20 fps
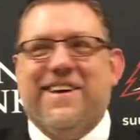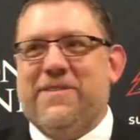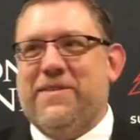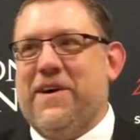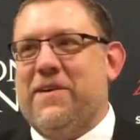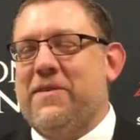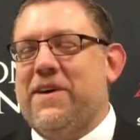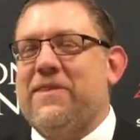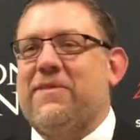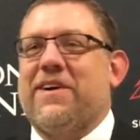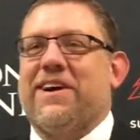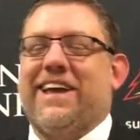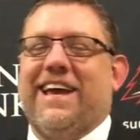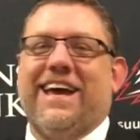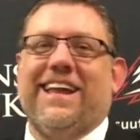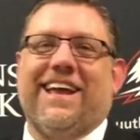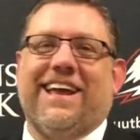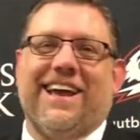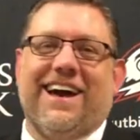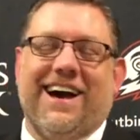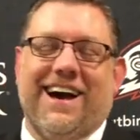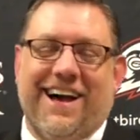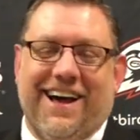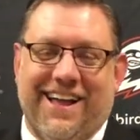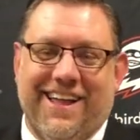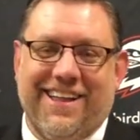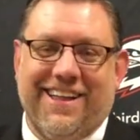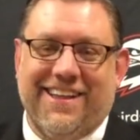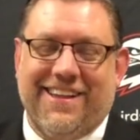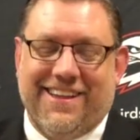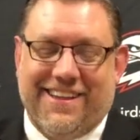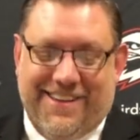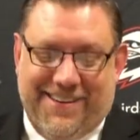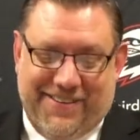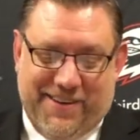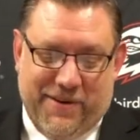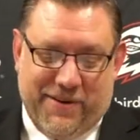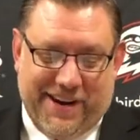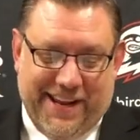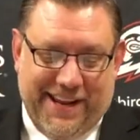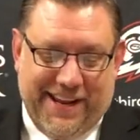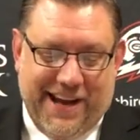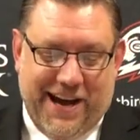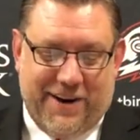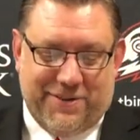we, we were getting uh, we were getting